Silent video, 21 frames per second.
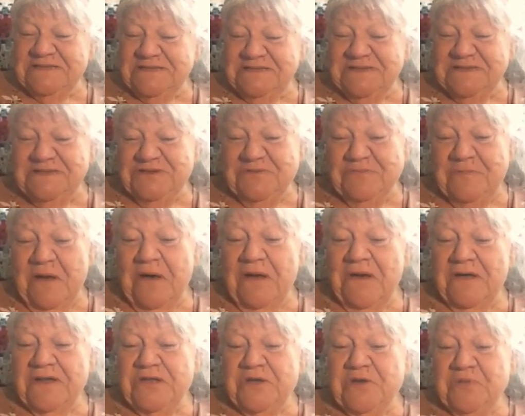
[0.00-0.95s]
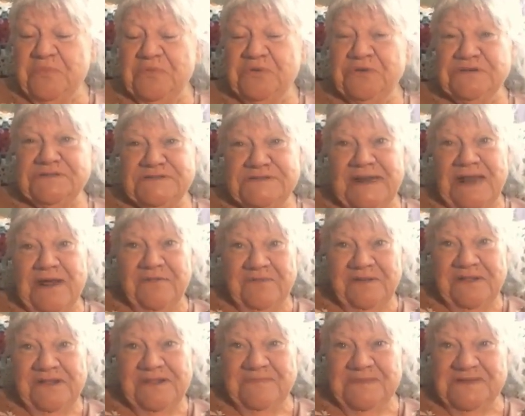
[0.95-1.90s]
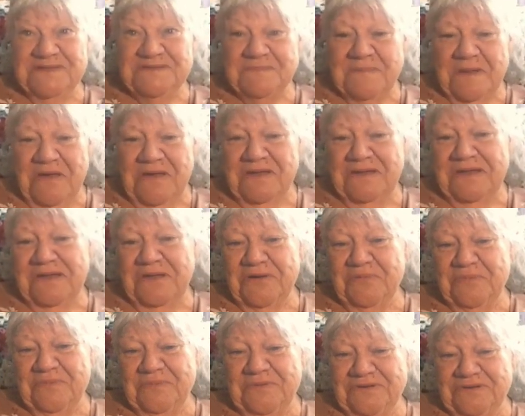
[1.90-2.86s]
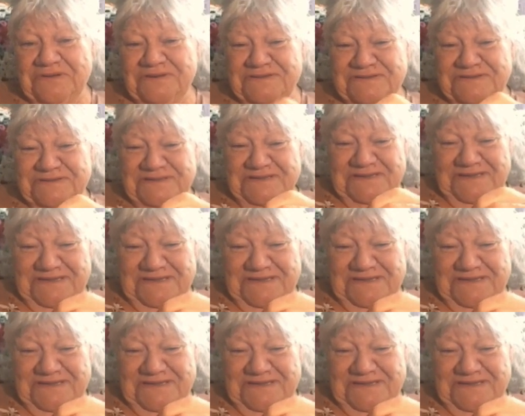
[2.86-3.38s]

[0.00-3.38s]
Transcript: listen to my audiobooks, and I really miss my audiobooks.